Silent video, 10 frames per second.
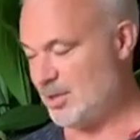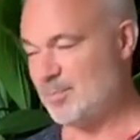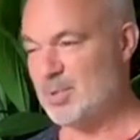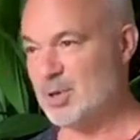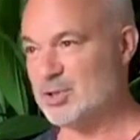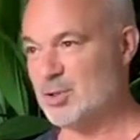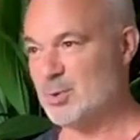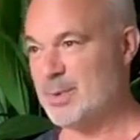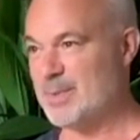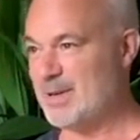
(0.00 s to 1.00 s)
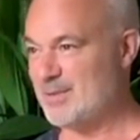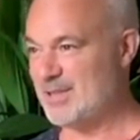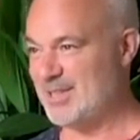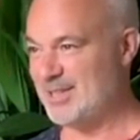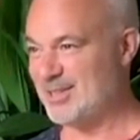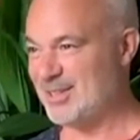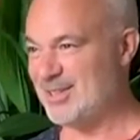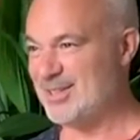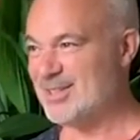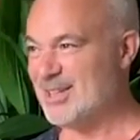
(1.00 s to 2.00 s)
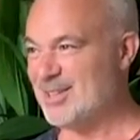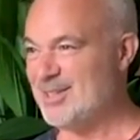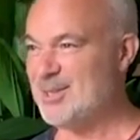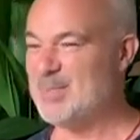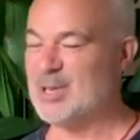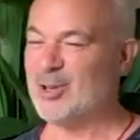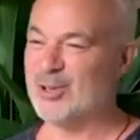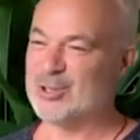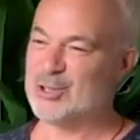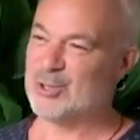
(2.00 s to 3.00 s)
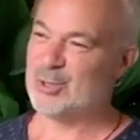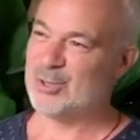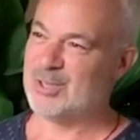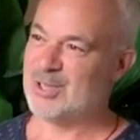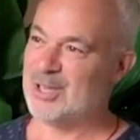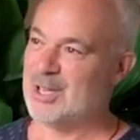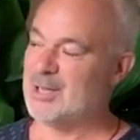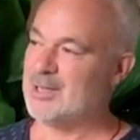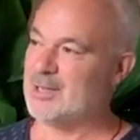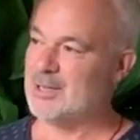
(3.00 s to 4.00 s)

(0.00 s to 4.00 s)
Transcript: Other postures we may have seen like this belongs to